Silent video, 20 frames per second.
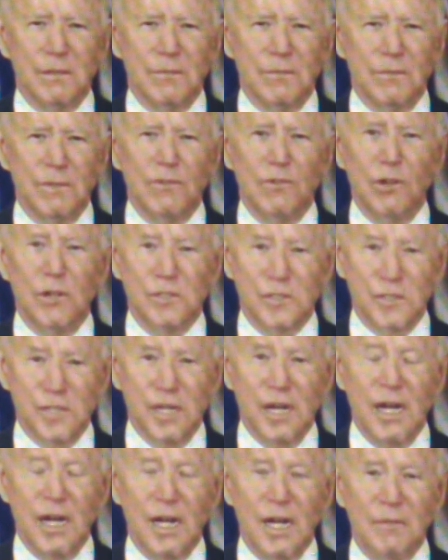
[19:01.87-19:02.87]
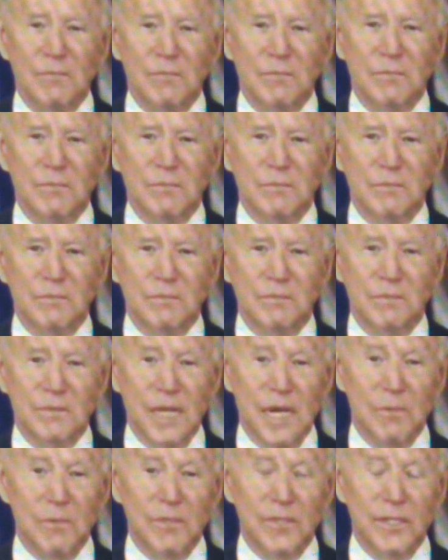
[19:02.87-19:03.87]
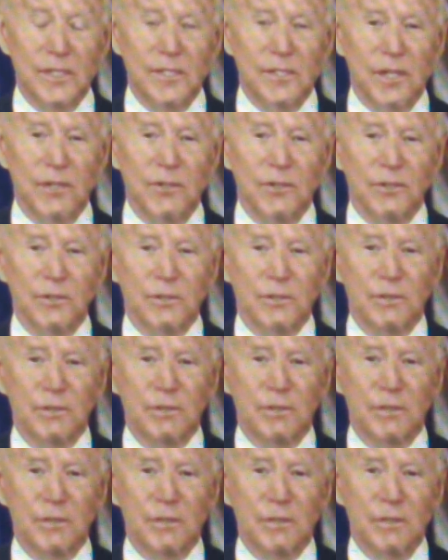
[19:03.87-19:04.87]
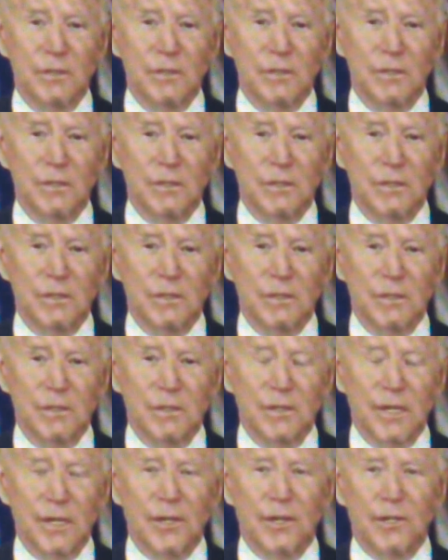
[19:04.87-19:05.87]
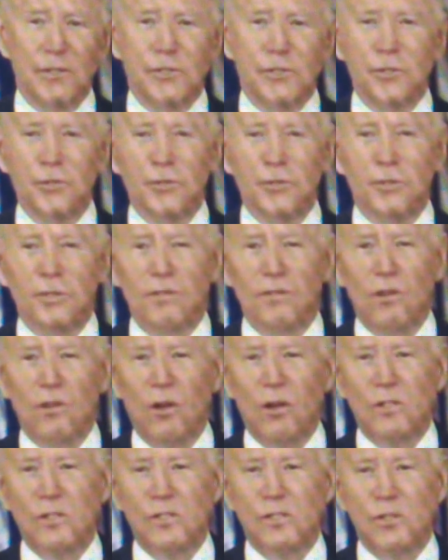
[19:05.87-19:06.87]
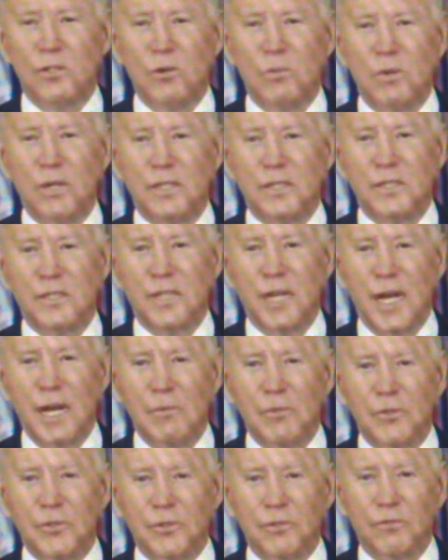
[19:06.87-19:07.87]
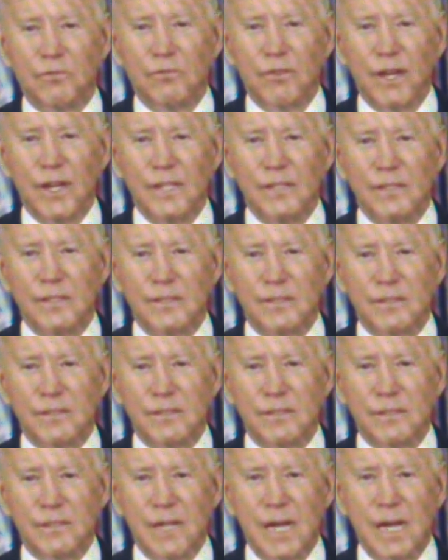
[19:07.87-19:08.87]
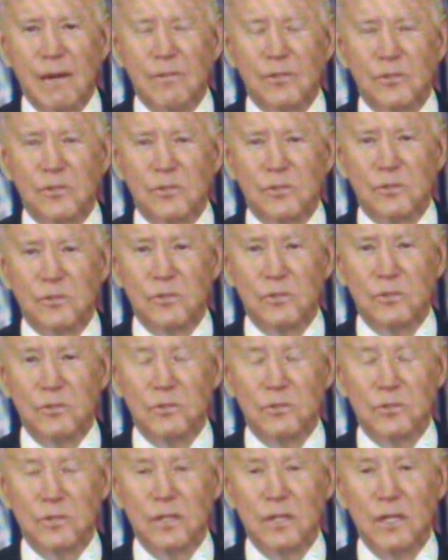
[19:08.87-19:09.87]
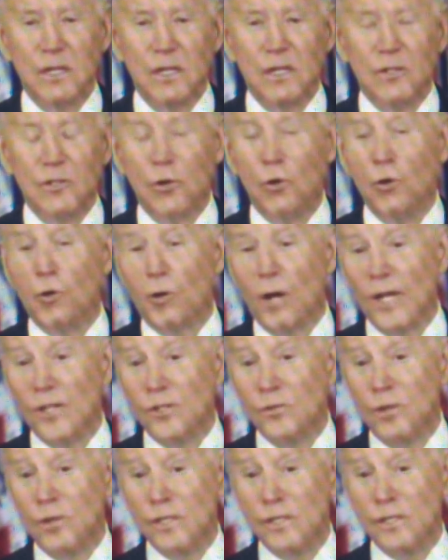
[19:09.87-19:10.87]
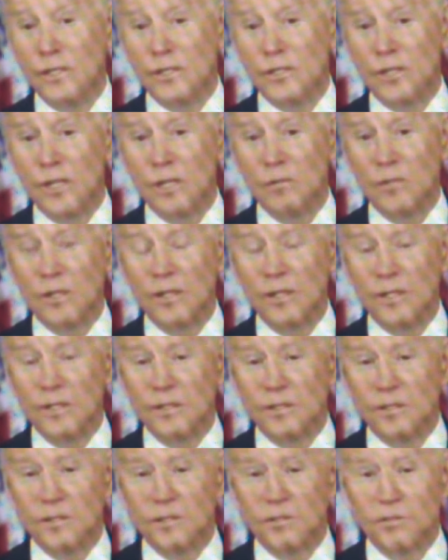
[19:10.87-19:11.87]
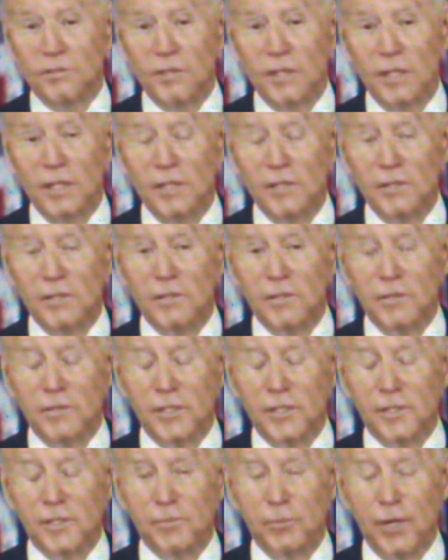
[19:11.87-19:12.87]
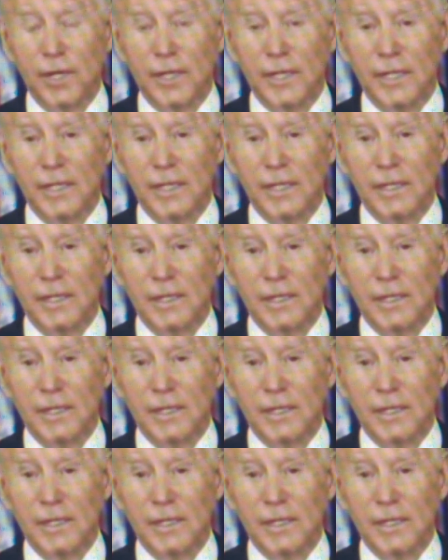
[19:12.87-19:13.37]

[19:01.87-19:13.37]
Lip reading: We've lost time with each other. And our children have lost so much time with their friends, time with their schools. No graduation ceremonies this spring.